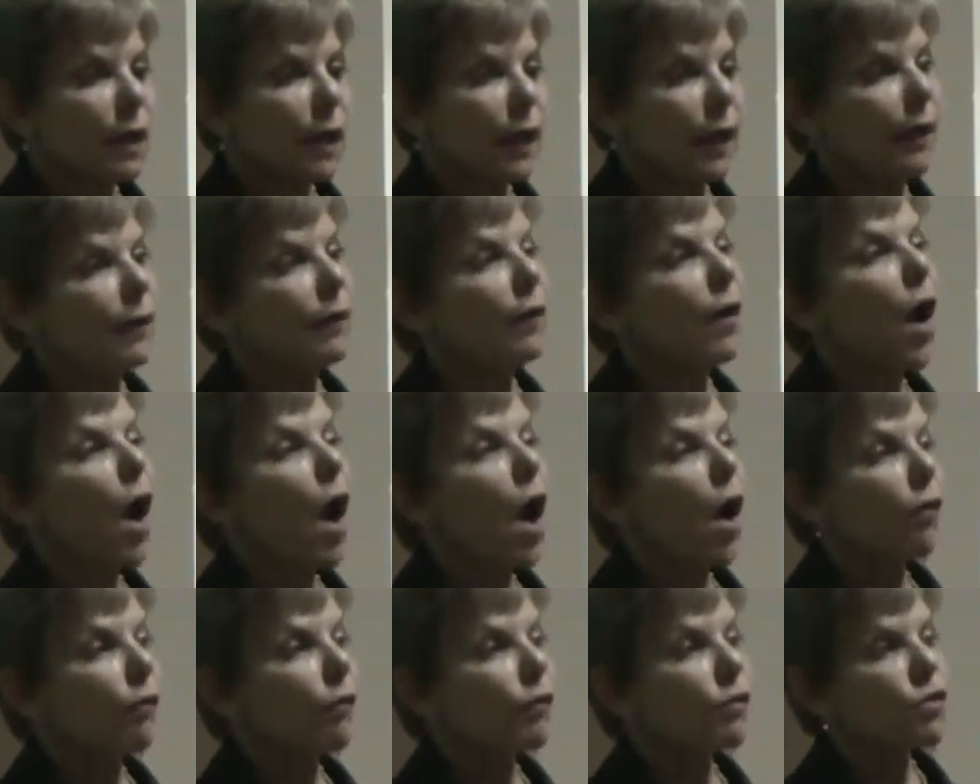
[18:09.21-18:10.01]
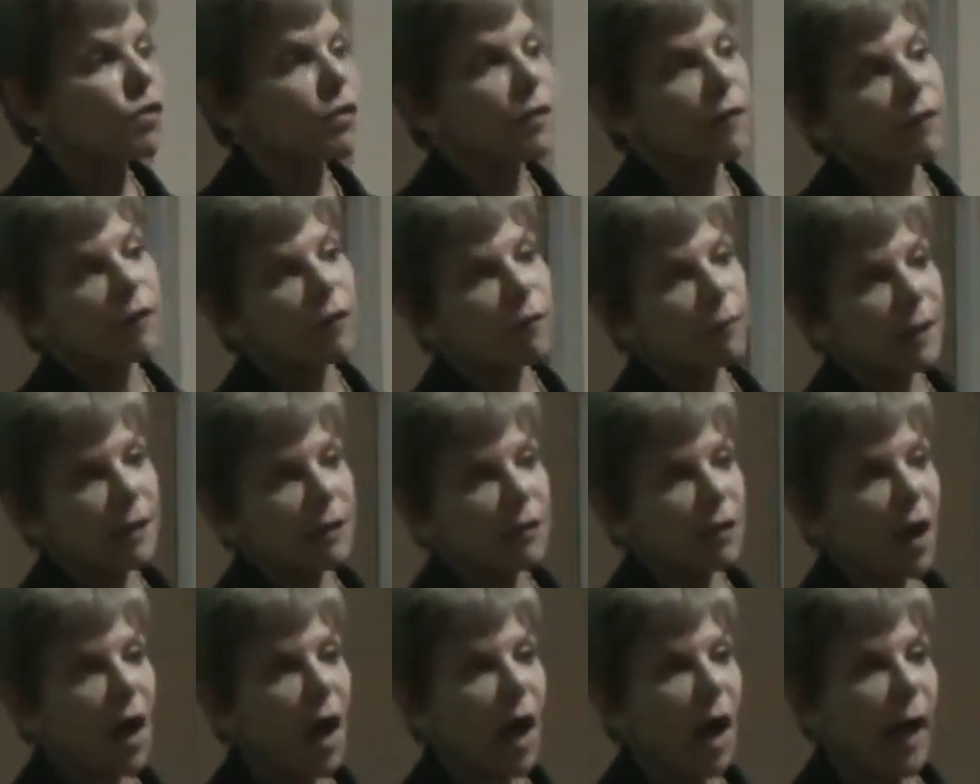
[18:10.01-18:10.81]
acknowledged that there have
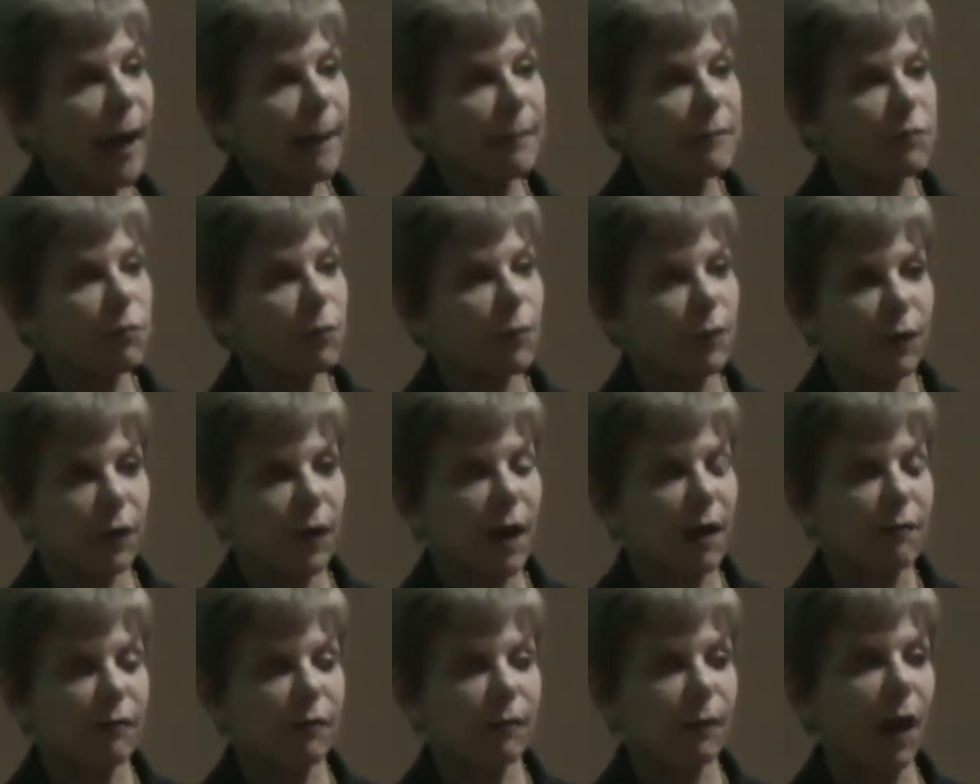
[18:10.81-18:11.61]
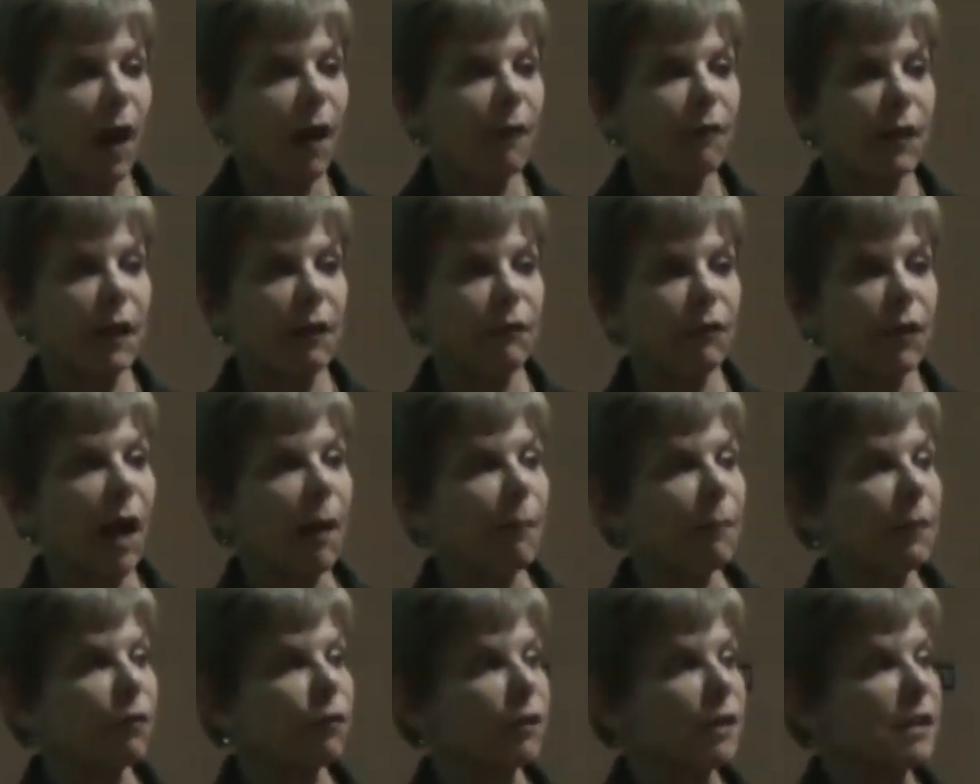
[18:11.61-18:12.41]
been times when they have not been
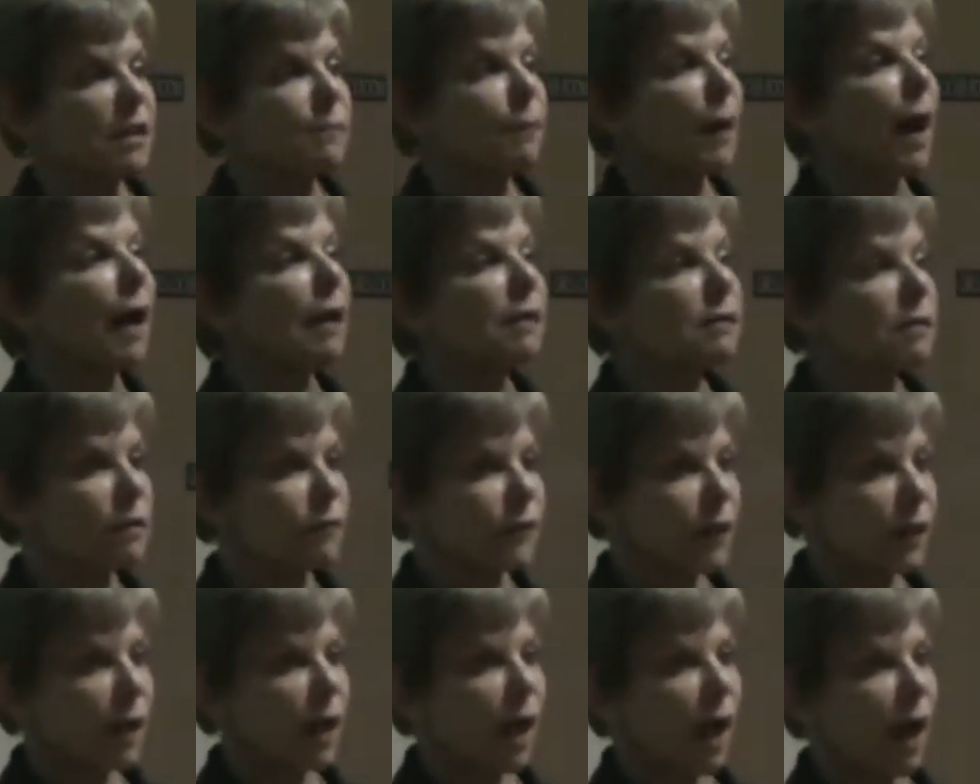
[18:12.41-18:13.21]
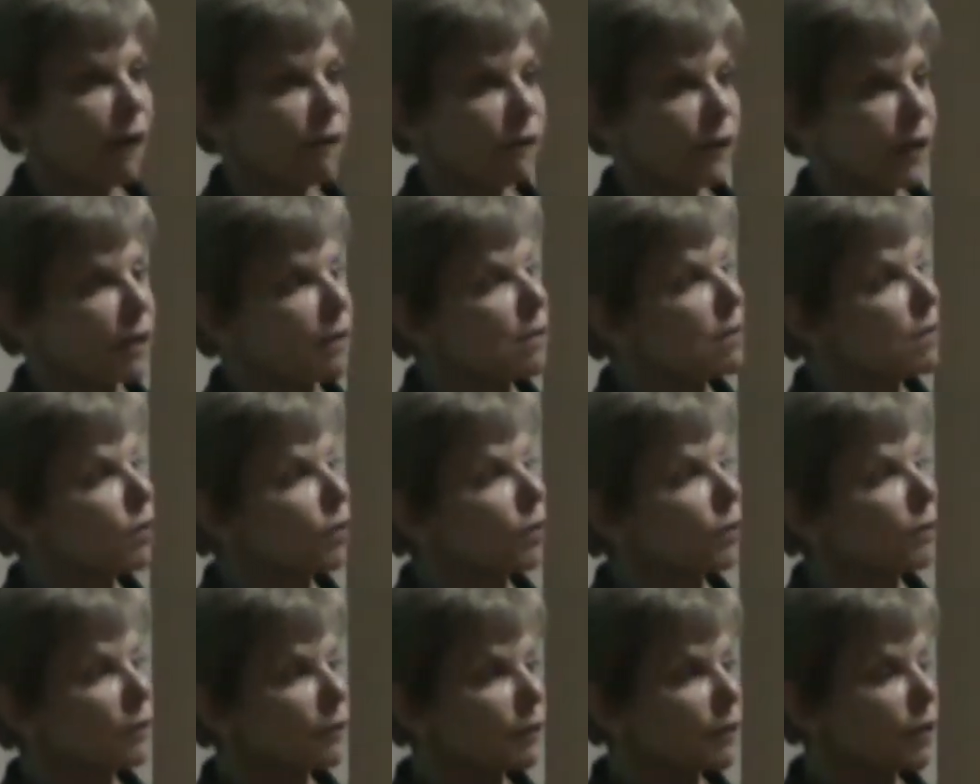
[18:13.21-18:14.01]
responsive enough in
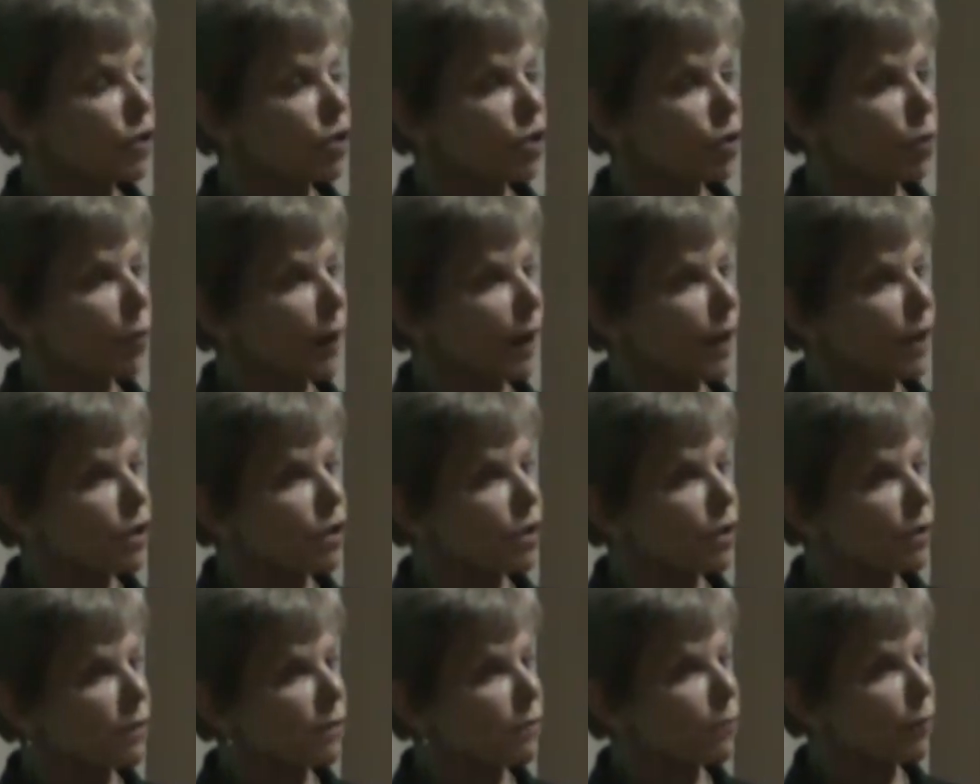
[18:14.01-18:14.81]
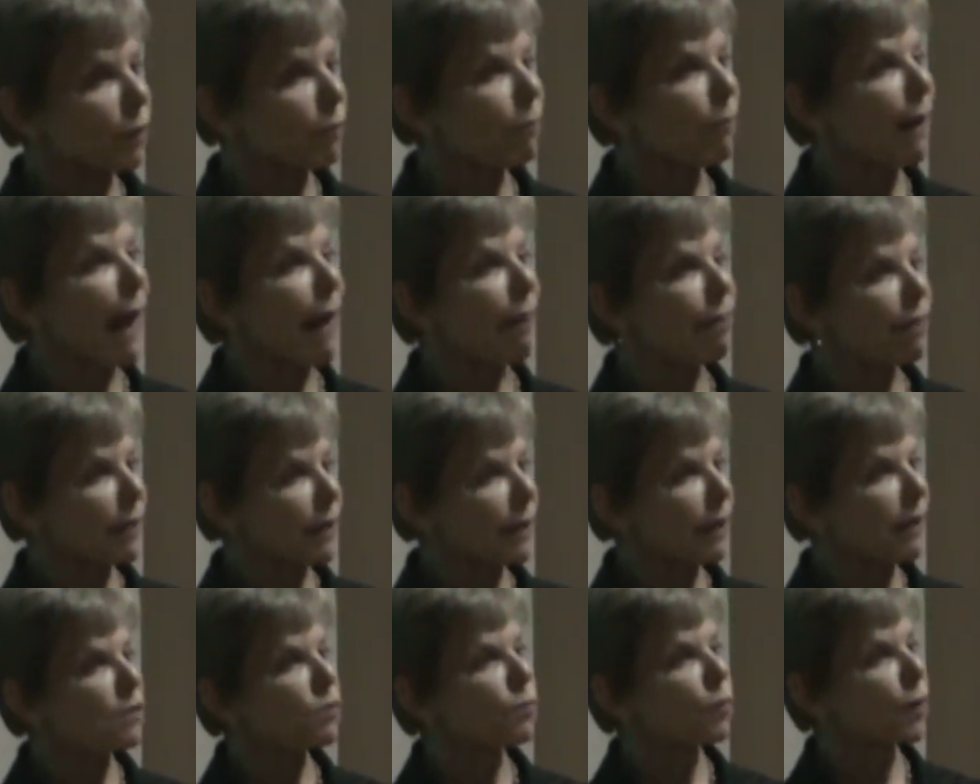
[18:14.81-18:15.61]
certain situations when bad
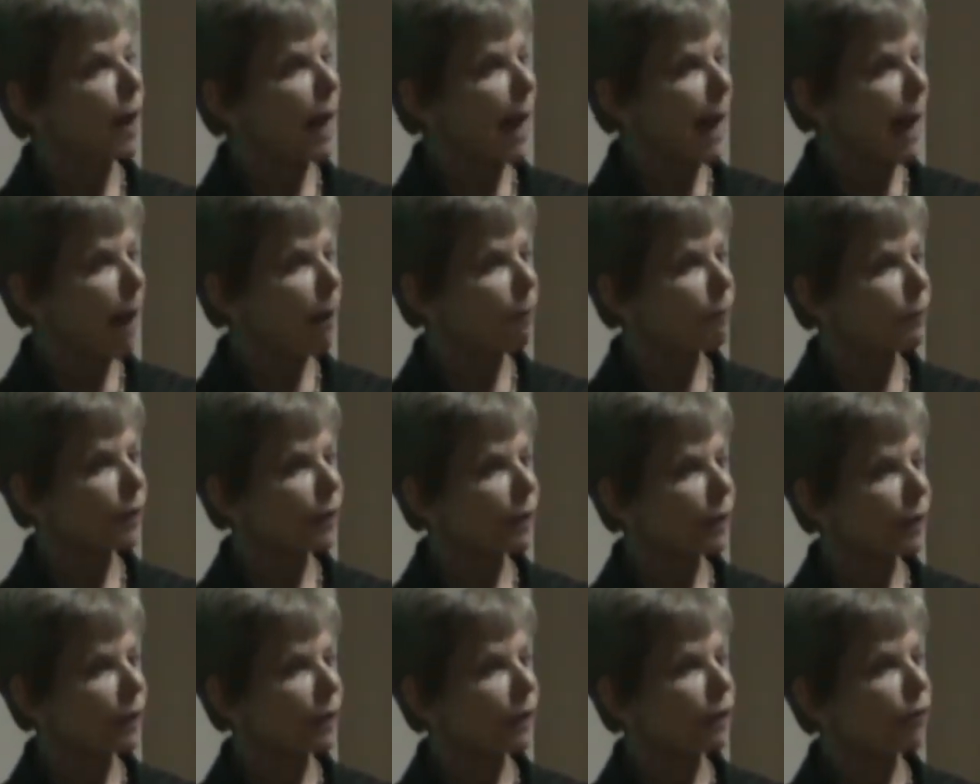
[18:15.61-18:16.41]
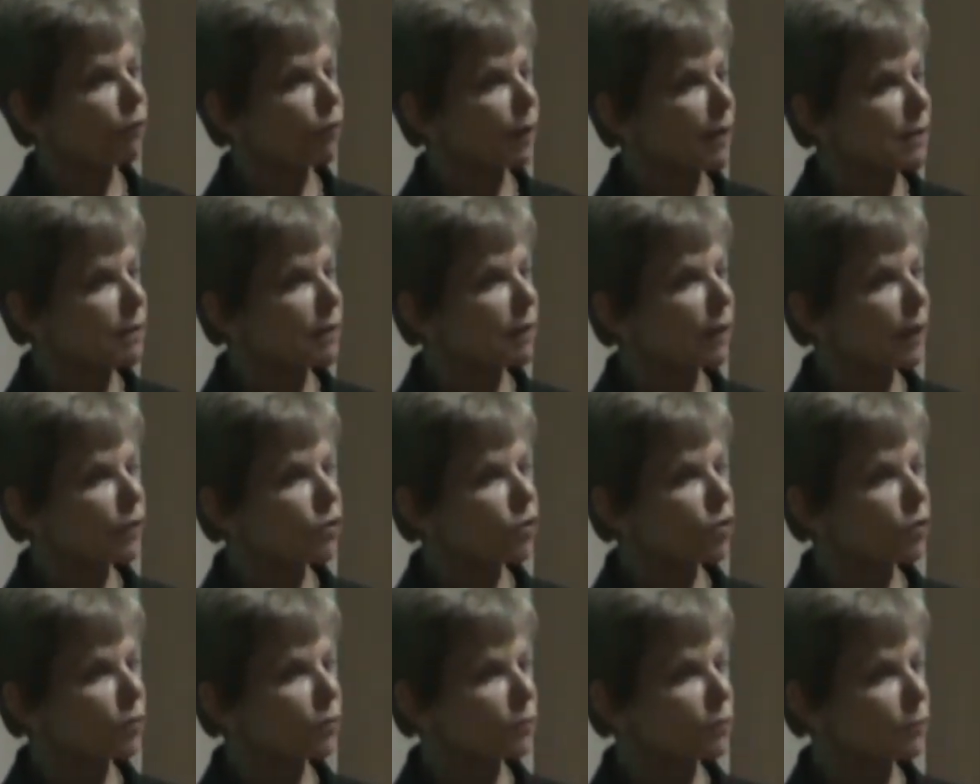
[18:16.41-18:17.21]
things were happening in
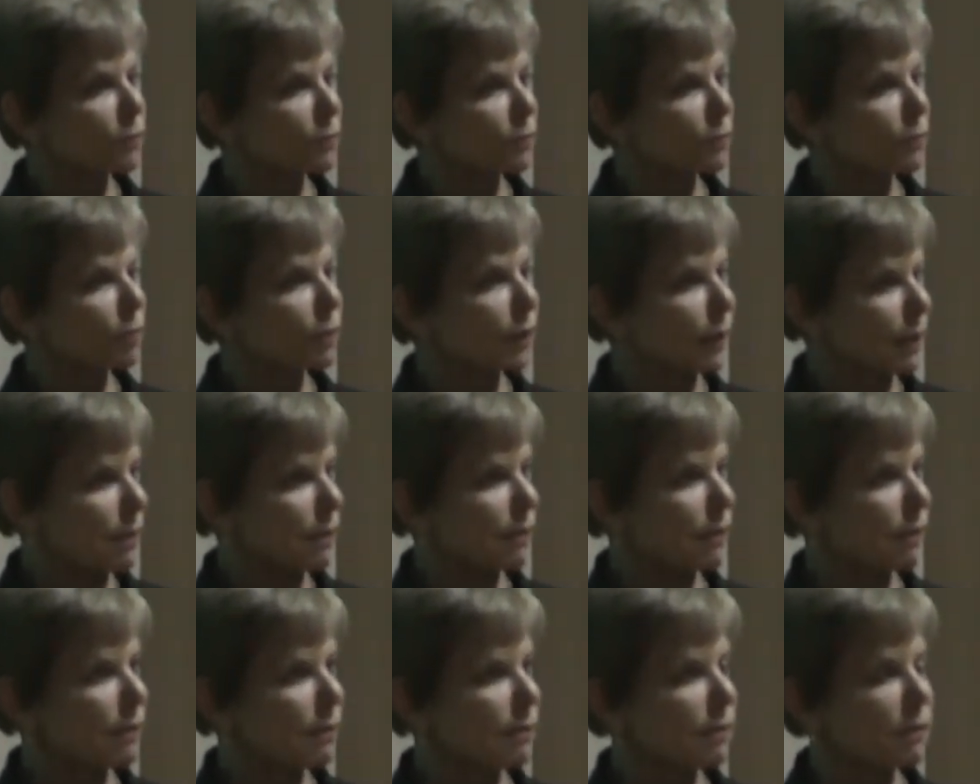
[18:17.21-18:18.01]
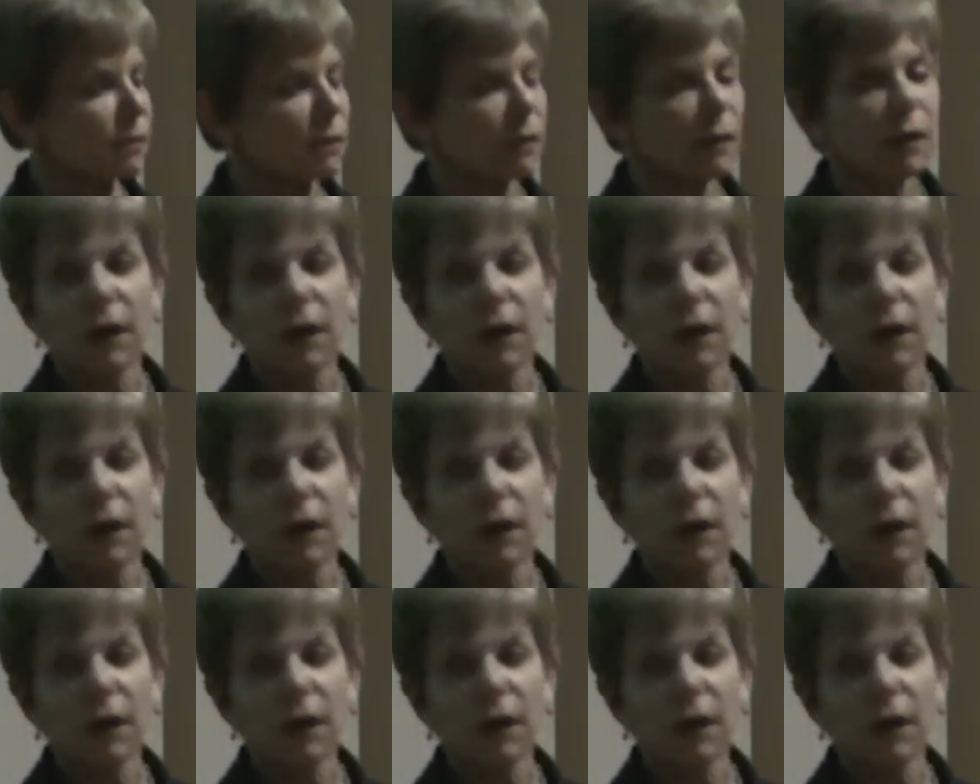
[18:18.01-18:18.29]
residential places.